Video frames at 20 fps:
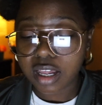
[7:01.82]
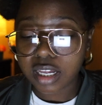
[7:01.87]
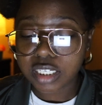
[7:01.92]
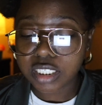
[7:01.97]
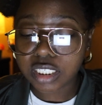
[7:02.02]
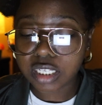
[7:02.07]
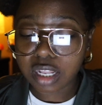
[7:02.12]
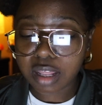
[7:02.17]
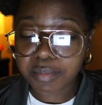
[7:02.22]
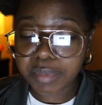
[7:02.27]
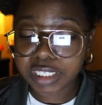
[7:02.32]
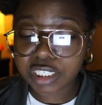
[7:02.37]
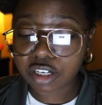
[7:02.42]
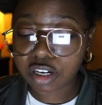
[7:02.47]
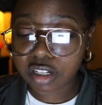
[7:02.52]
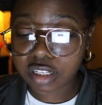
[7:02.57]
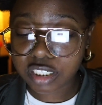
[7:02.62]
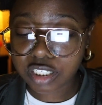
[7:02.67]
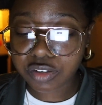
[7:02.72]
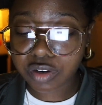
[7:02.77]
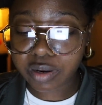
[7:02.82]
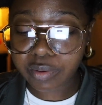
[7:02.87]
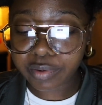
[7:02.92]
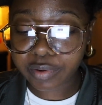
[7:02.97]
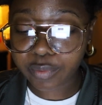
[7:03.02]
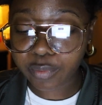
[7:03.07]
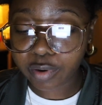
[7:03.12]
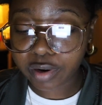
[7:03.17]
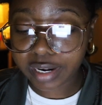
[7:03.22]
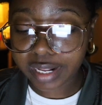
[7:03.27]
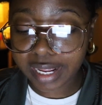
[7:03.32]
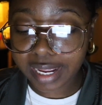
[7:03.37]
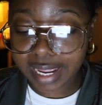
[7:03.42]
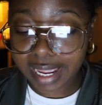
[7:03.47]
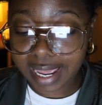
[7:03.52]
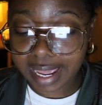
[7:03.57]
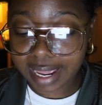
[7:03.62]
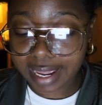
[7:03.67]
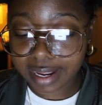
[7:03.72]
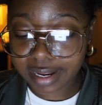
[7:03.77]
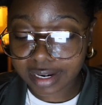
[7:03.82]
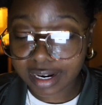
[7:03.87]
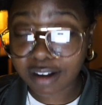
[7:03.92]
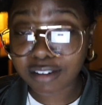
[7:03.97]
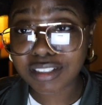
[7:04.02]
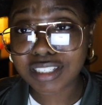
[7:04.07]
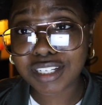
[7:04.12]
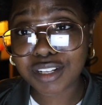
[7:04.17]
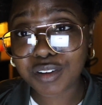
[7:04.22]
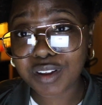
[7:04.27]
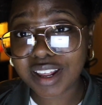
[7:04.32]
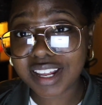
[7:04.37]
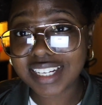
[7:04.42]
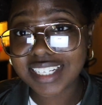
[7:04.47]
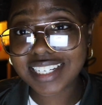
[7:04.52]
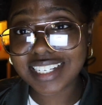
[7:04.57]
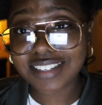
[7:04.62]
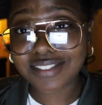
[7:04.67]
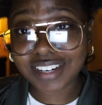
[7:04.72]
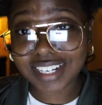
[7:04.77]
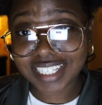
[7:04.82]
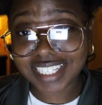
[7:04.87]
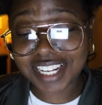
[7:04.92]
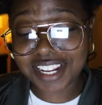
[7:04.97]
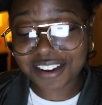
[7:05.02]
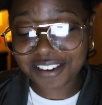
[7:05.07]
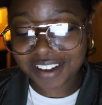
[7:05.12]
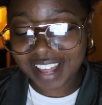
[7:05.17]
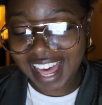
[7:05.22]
So let me turn on the screen recording, and I'll see you guys when I see you